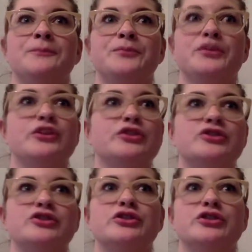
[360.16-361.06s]

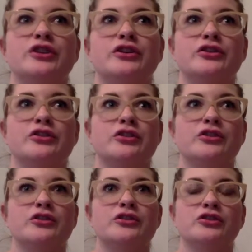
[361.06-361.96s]
you're
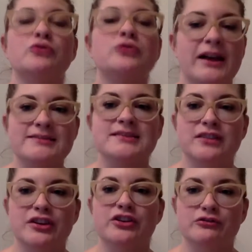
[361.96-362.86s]
utilizing
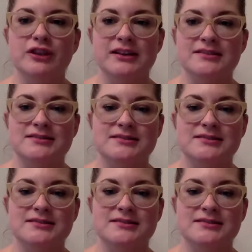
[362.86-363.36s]
the units